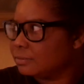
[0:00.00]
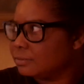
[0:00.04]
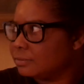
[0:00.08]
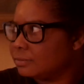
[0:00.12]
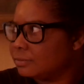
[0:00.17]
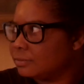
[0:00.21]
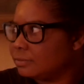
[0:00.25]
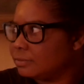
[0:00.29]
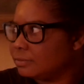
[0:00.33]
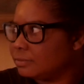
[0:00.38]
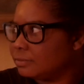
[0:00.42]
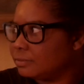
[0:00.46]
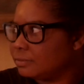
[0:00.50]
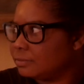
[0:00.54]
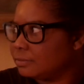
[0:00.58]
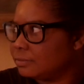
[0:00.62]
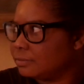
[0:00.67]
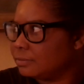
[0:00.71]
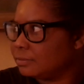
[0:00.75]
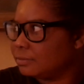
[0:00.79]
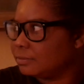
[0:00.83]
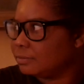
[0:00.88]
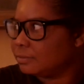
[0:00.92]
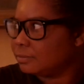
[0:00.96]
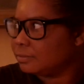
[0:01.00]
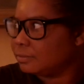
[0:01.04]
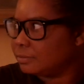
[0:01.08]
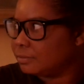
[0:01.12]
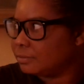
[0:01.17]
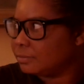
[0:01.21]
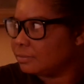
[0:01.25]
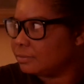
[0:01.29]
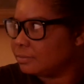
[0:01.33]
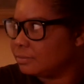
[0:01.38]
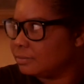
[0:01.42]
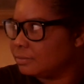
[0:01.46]

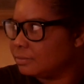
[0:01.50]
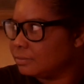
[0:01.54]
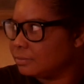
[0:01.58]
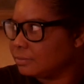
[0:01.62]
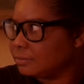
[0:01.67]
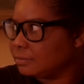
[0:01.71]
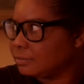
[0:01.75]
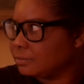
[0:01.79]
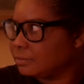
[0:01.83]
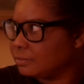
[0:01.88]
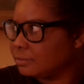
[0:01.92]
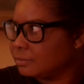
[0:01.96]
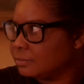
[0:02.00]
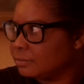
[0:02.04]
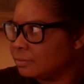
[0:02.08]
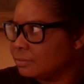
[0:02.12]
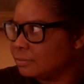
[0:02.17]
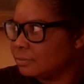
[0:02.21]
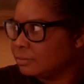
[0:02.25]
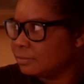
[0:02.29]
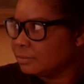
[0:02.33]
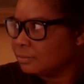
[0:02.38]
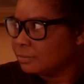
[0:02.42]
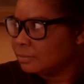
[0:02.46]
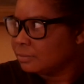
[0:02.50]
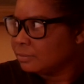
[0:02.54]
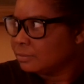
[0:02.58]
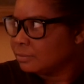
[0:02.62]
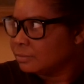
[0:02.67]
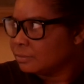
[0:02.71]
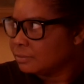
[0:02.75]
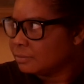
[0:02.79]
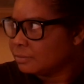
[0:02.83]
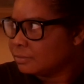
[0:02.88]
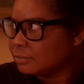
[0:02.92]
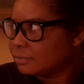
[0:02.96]

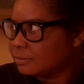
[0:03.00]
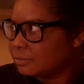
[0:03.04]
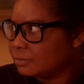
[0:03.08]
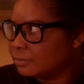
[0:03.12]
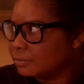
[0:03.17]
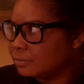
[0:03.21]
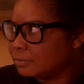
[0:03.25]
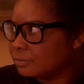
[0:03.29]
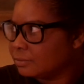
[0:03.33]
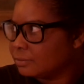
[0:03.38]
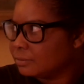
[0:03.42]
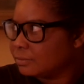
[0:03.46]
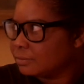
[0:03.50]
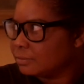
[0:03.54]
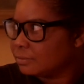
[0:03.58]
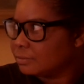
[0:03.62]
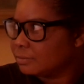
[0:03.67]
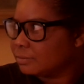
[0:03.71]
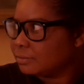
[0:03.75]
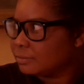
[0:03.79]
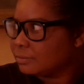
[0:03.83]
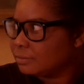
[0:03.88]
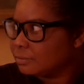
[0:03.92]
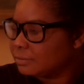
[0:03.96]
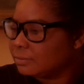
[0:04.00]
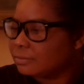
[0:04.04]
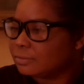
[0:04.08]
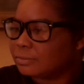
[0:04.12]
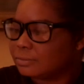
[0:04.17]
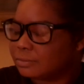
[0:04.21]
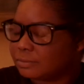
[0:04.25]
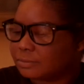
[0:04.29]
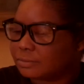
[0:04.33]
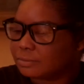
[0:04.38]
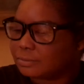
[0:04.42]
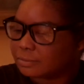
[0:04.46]

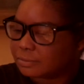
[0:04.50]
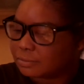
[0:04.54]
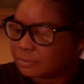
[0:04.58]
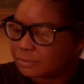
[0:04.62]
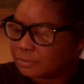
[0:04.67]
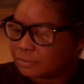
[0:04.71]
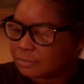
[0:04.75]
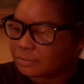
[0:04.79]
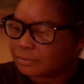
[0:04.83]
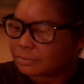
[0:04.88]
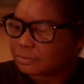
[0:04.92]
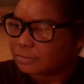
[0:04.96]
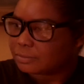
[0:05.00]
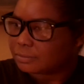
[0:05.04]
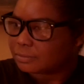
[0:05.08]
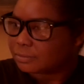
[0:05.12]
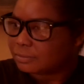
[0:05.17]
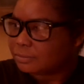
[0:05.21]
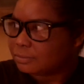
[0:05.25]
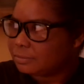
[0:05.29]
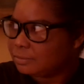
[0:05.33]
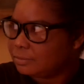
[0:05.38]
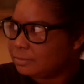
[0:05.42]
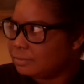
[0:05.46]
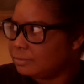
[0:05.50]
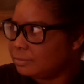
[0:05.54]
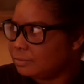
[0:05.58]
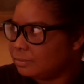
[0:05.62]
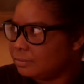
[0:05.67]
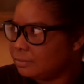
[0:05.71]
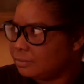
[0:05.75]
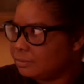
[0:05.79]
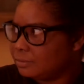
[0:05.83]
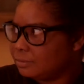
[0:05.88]
(not speaking)